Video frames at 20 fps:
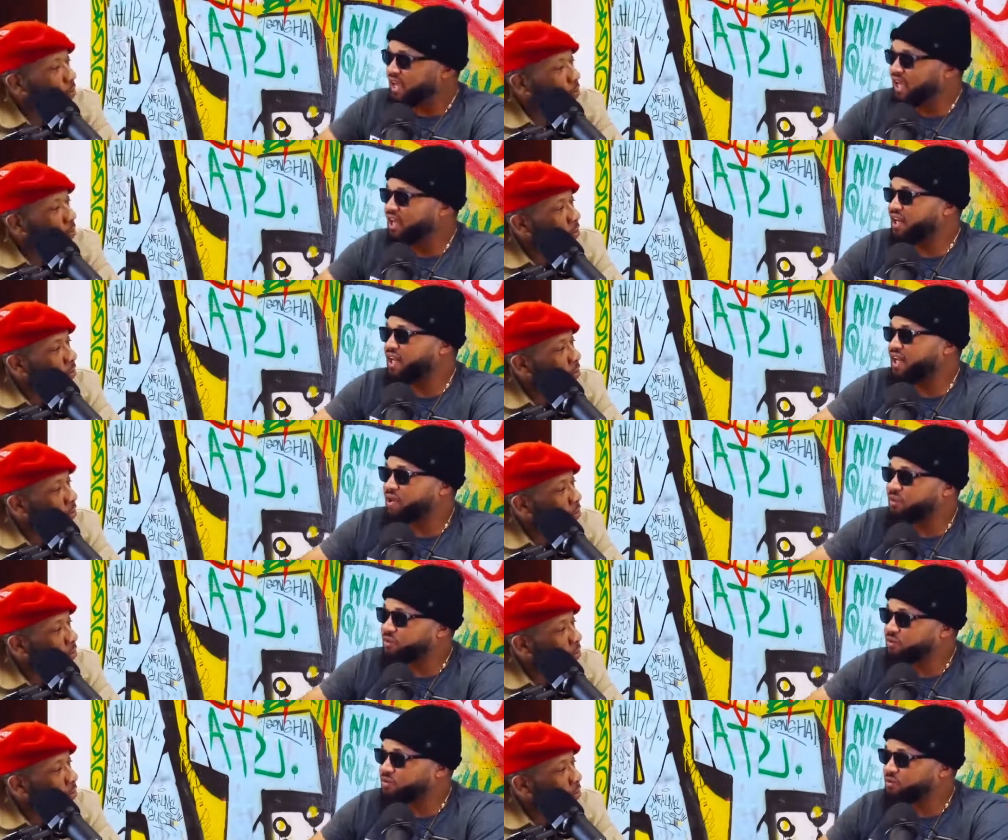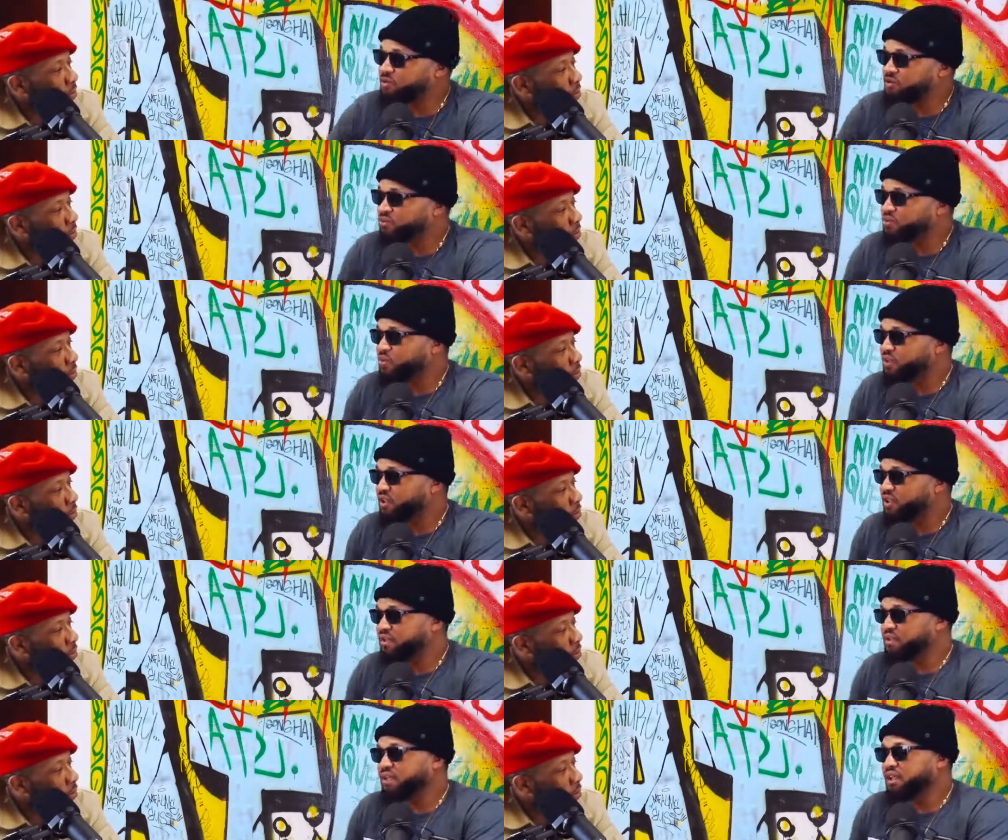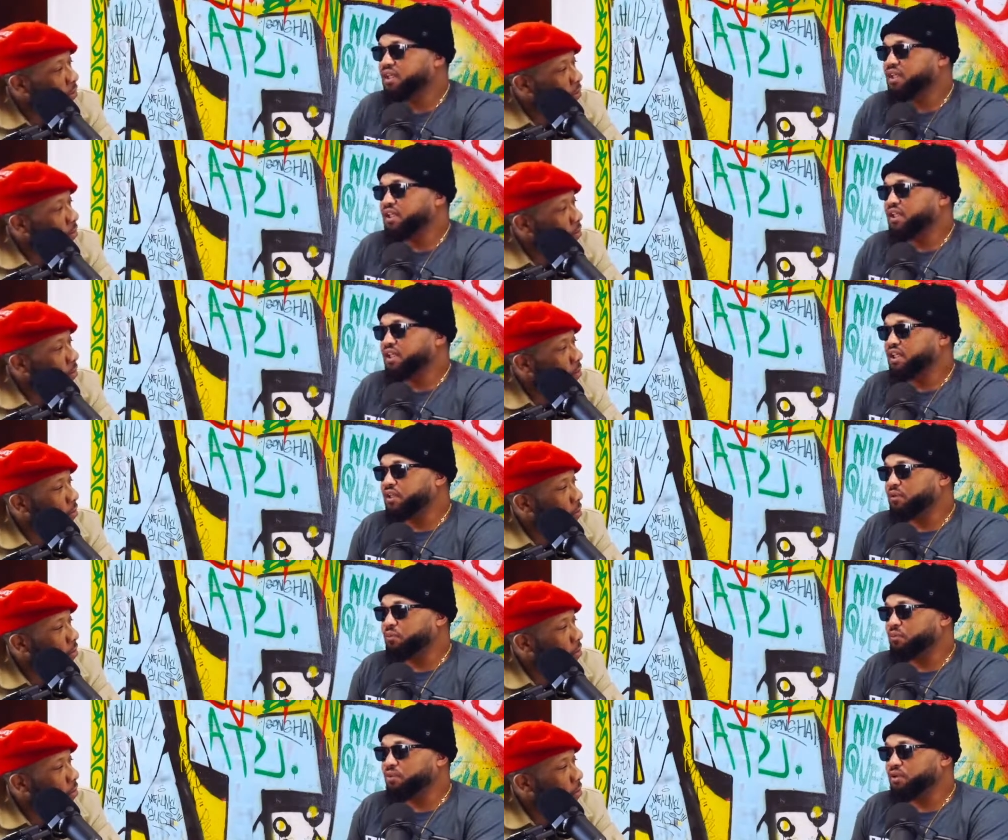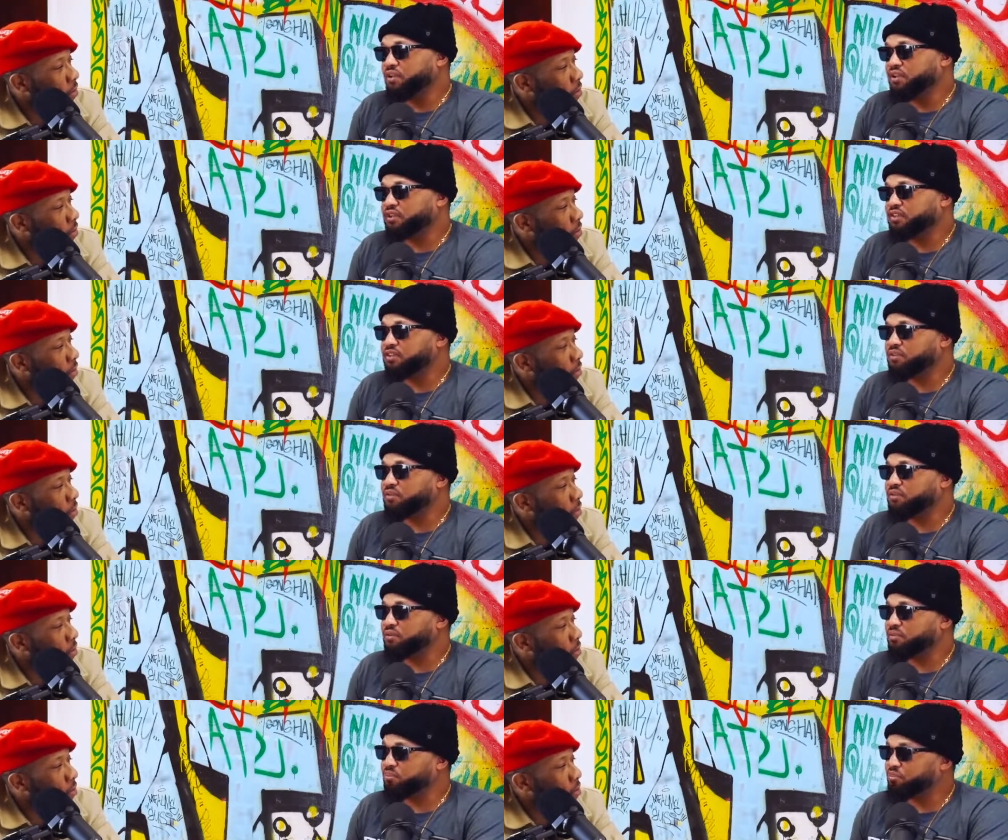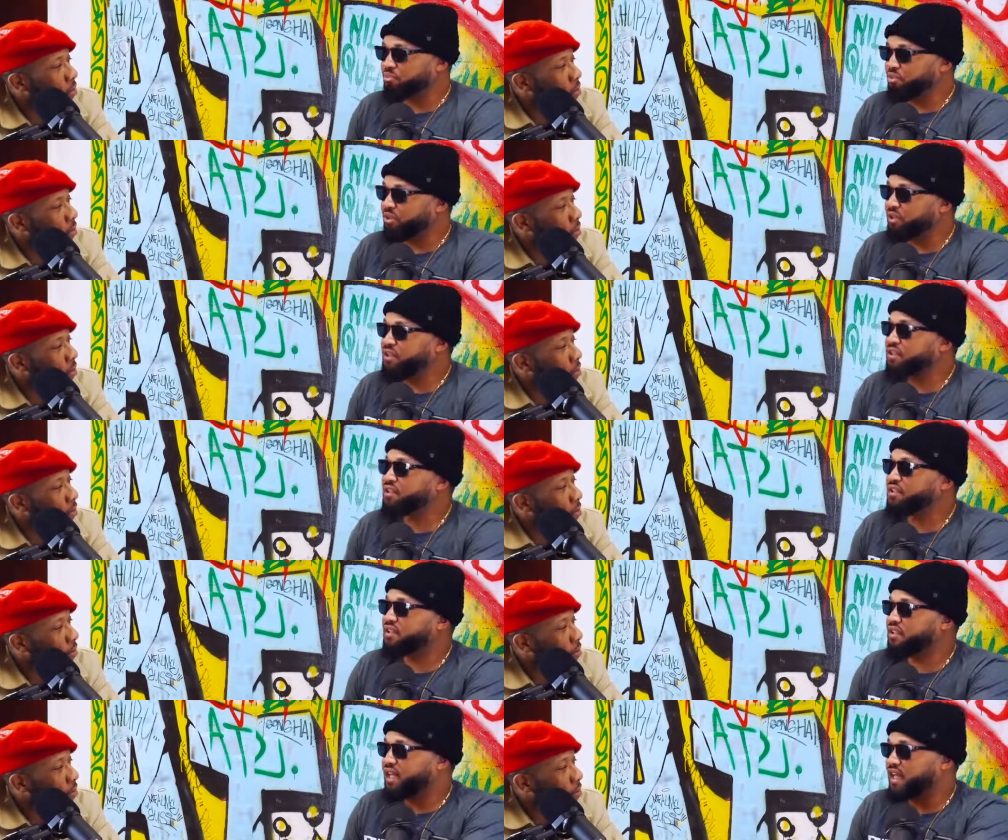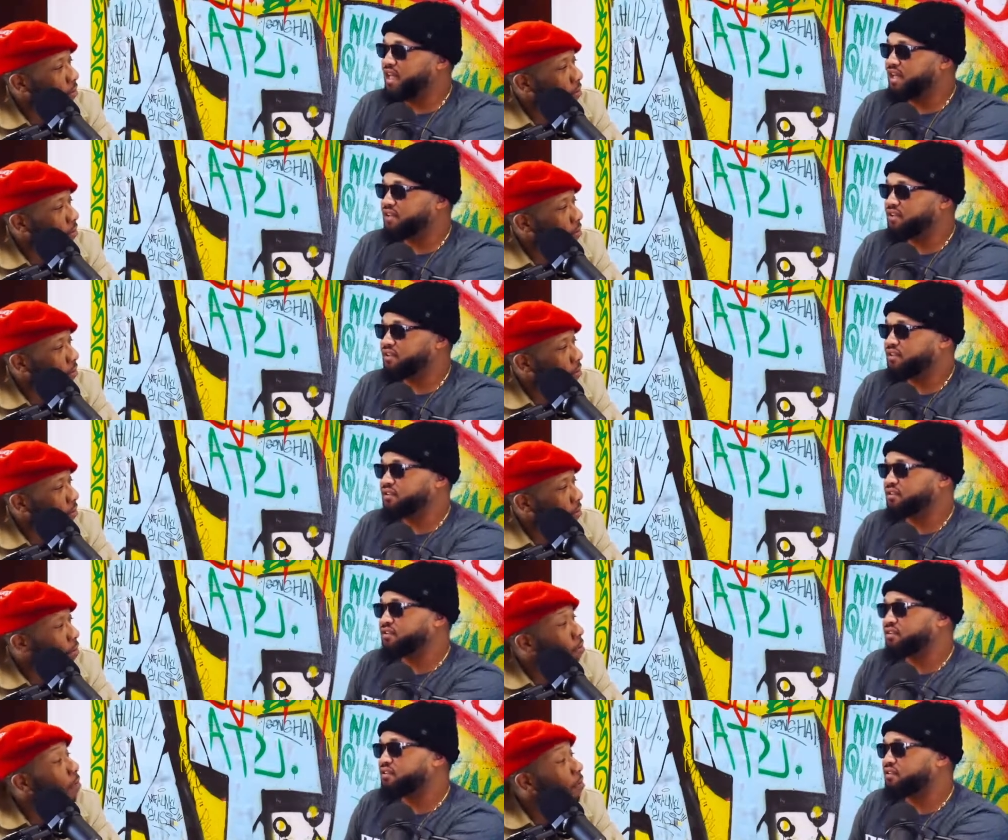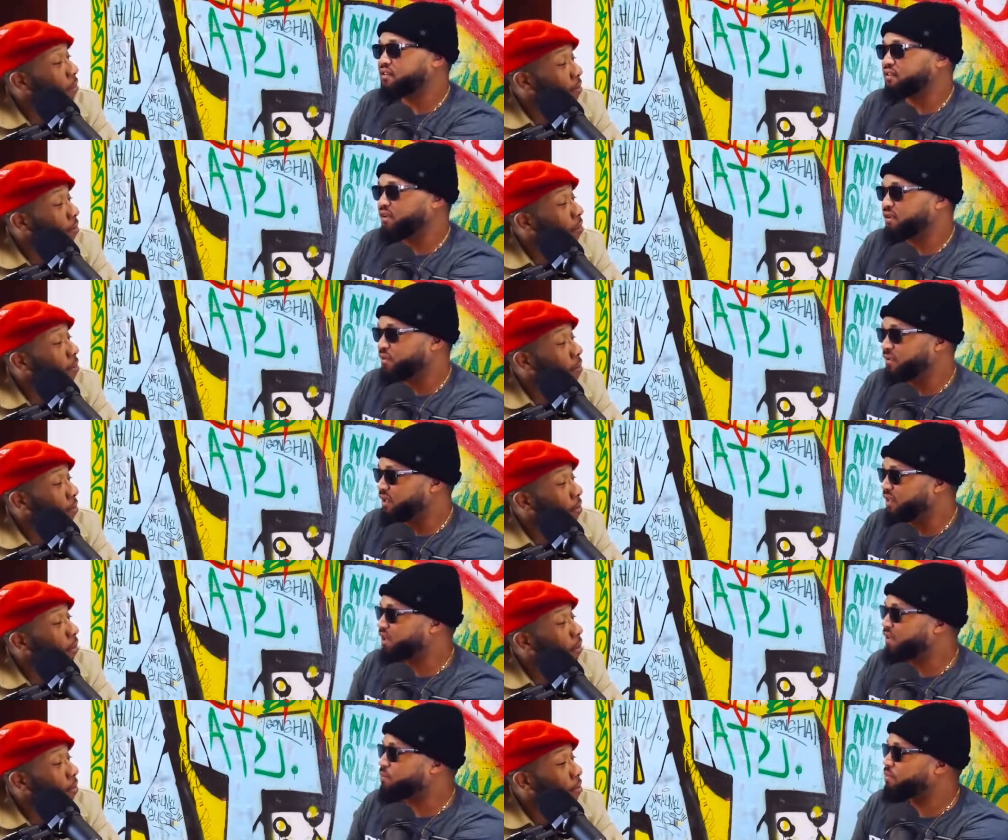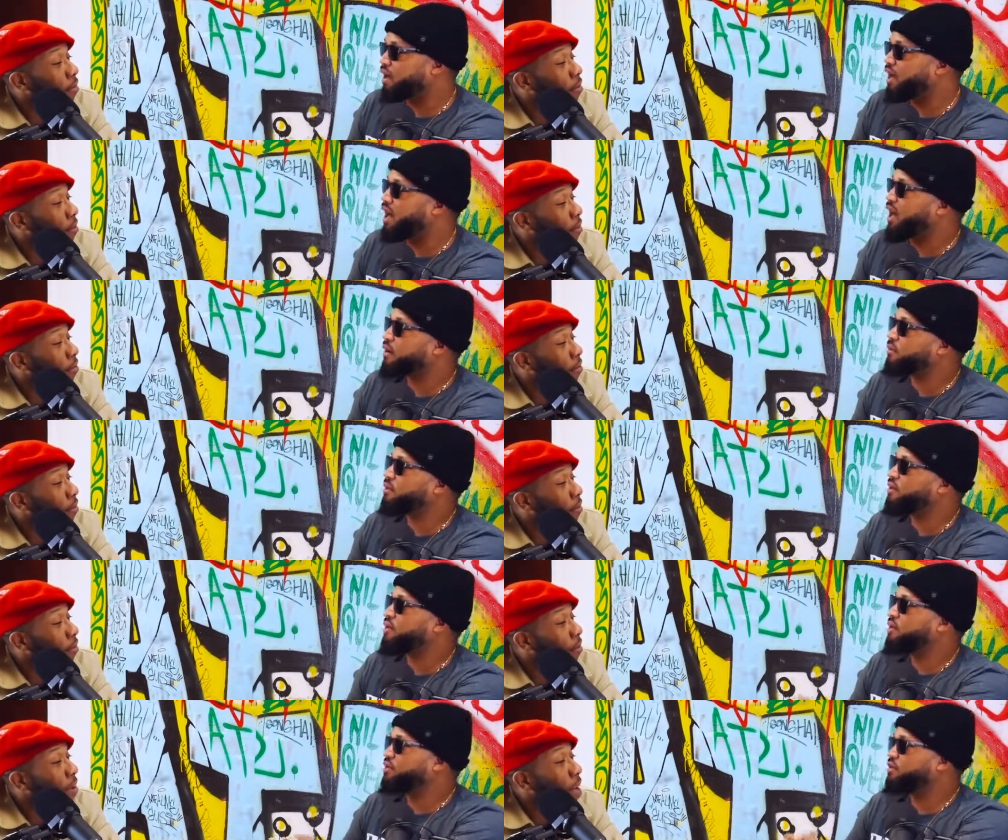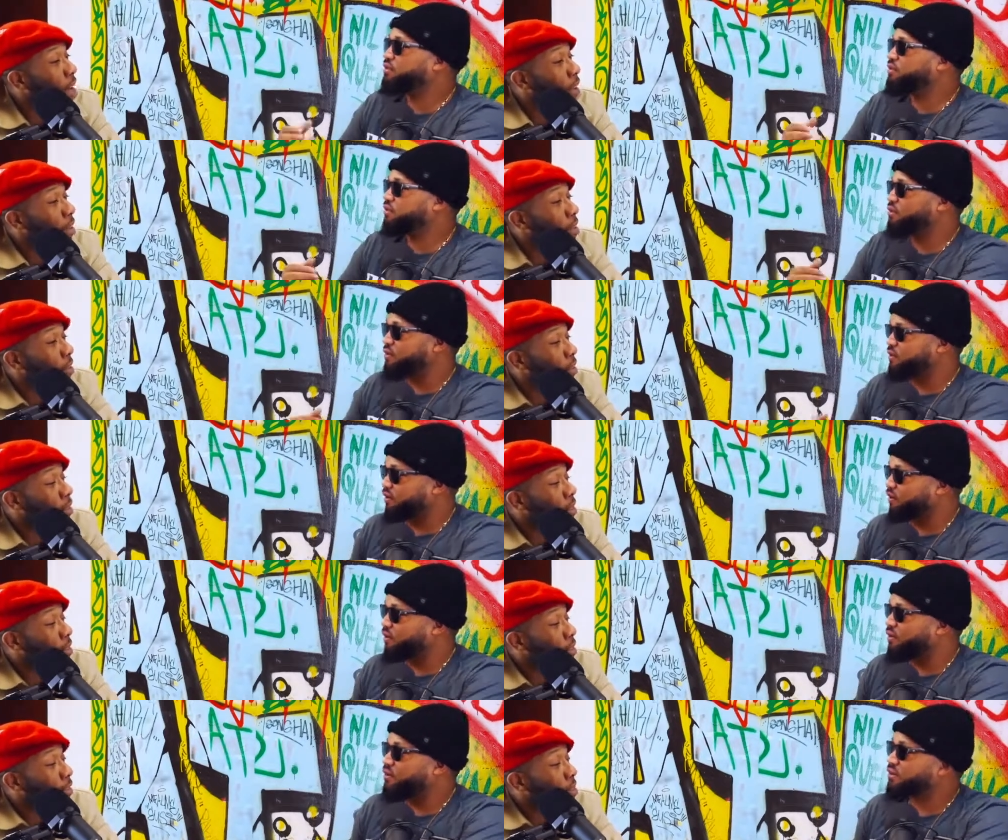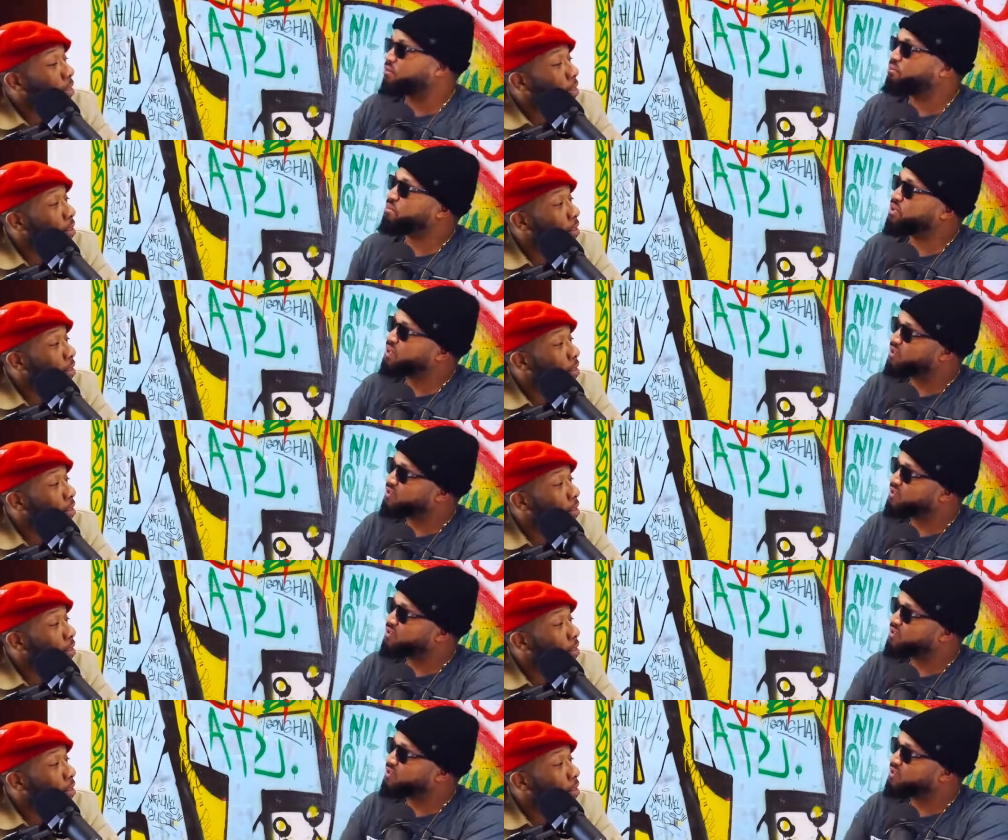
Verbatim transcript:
Speaker 1: That era was when it was bringing that, you know, hip hop to the R and B